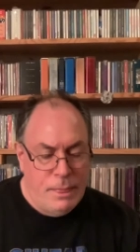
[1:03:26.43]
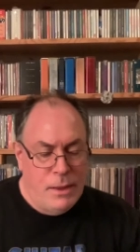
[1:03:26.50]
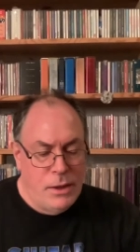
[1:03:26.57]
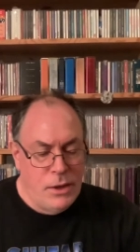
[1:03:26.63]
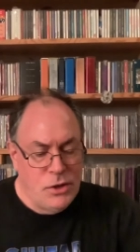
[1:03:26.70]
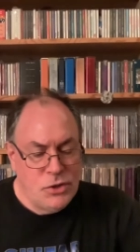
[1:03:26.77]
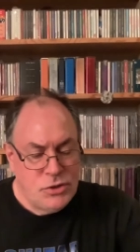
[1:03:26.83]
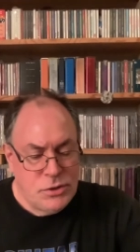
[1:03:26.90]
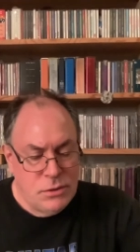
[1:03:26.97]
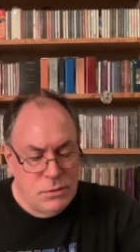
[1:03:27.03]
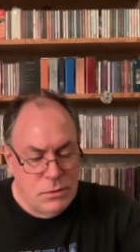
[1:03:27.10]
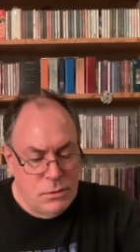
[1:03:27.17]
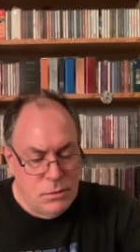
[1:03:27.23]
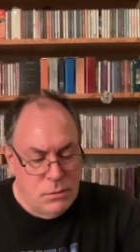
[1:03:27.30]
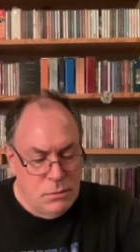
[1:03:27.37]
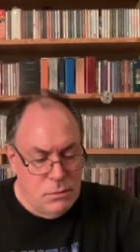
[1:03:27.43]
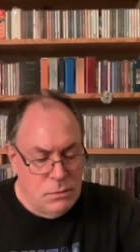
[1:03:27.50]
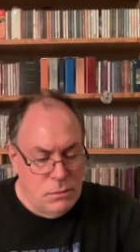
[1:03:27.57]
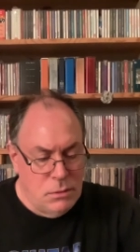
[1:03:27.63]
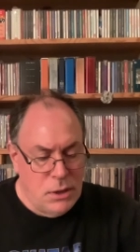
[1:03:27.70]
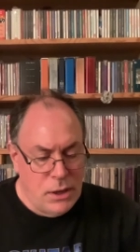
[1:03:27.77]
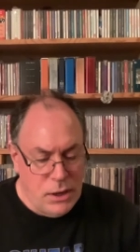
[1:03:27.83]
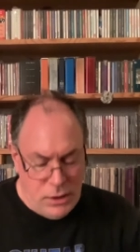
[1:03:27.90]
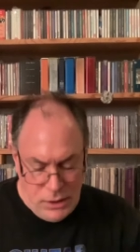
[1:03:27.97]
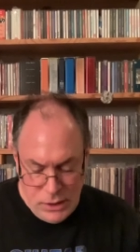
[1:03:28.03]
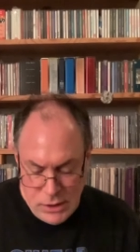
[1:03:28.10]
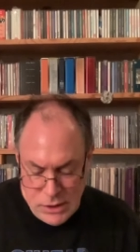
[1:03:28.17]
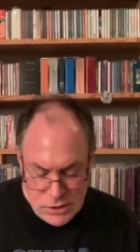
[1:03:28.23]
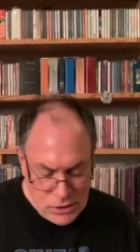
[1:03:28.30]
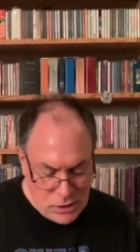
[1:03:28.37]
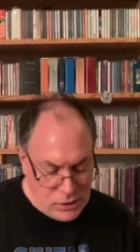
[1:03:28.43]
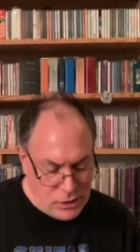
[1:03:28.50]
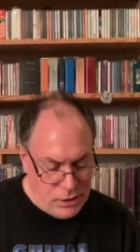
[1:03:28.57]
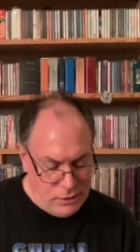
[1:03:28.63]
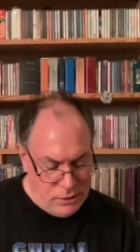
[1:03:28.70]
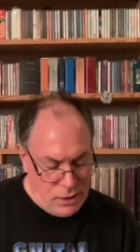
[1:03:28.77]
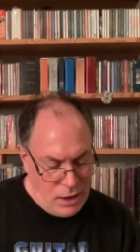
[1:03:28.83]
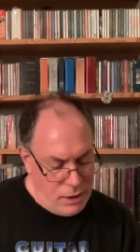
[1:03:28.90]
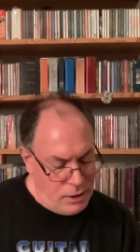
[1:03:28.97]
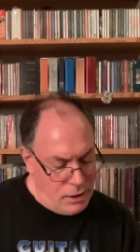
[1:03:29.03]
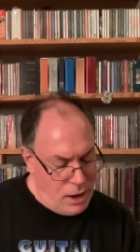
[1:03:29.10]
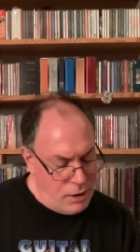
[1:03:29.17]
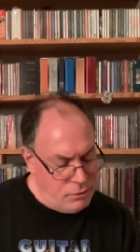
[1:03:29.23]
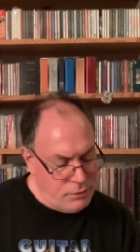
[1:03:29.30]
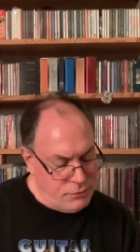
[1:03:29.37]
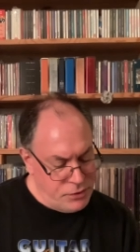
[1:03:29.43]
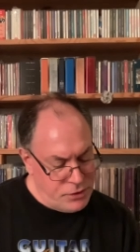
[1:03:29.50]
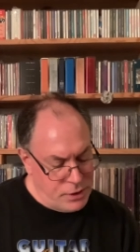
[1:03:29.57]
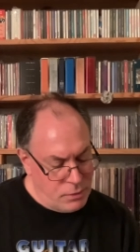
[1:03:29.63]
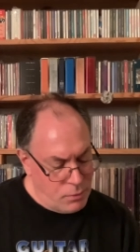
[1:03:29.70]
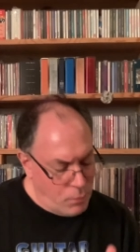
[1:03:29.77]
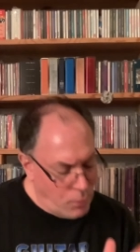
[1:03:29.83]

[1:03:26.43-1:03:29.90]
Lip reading: is like an easy, I don't even think